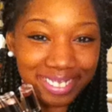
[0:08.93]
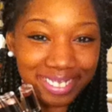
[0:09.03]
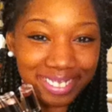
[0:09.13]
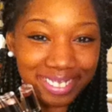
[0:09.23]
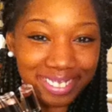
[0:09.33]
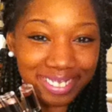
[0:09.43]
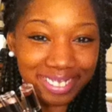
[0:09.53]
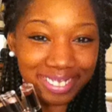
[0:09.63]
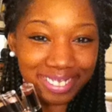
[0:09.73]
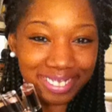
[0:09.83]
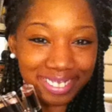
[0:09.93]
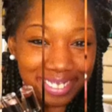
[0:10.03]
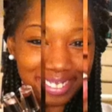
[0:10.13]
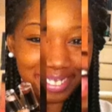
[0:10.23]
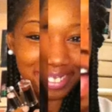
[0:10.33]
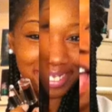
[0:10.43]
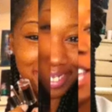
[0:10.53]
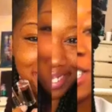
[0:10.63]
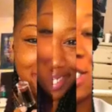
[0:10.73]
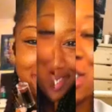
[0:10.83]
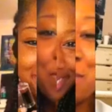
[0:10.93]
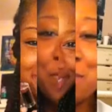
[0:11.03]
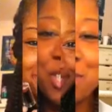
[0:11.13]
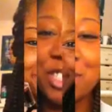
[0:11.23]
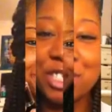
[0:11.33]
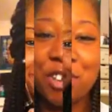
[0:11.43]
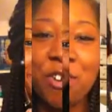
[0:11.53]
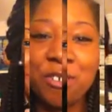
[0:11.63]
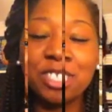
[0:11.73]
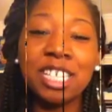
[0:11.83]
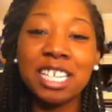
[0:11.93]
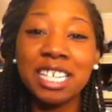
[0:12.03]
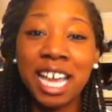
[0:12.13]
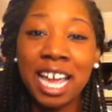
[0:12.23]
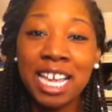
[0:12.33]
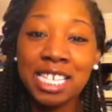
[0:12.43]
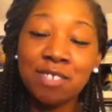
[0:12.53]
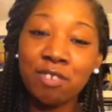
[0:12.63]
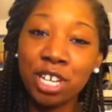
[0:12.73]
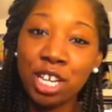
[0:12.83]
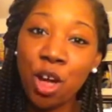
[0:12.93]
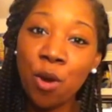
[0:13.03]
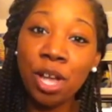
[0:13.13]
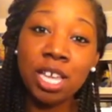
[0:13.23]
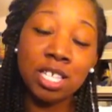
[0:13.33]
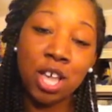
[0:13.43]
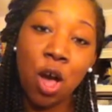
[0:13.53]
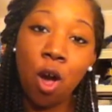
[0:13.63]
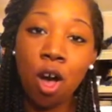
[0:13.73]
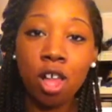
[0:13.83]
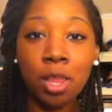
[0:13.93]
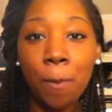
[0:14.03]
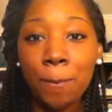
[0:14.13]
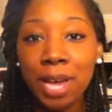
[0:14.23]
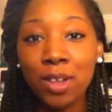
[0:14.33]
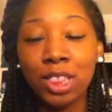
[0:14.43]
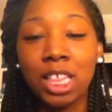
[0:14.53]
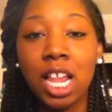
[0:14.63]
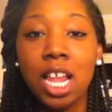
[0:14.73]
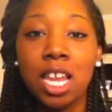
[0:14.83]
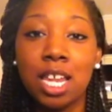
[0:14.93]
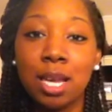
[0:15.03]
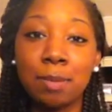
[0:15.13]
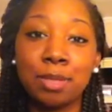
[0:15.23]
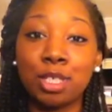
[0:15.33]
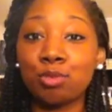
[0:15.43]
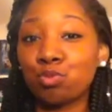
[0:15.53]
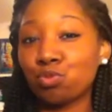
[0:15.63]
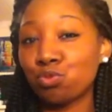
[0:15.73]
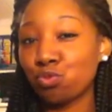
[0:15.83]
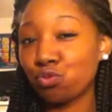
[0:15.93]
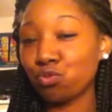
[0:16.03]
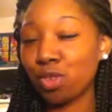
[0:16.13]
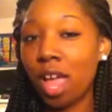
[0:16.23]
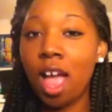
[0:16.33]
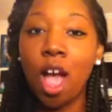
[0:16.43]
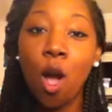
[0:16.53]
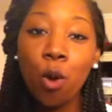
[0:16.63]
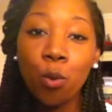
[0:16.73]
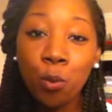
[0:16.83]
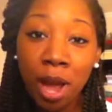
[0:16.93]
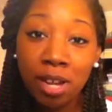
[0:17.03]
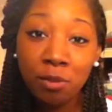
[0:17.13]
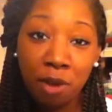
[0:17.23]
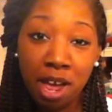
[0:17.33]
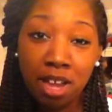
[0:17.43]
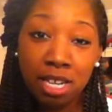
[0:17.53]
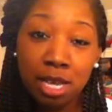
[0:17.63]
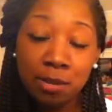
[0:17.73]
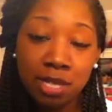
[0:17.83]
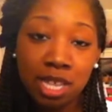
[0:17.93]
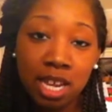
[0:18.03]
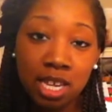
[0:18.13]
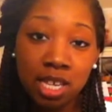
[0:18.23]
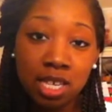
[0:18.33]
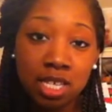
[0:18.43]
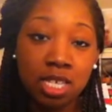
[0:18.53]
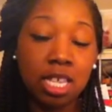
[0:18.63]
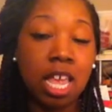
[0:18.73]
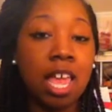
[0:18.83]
Hi YouTubers, so today's video is all about the lips. Wet n Wild lips, that is.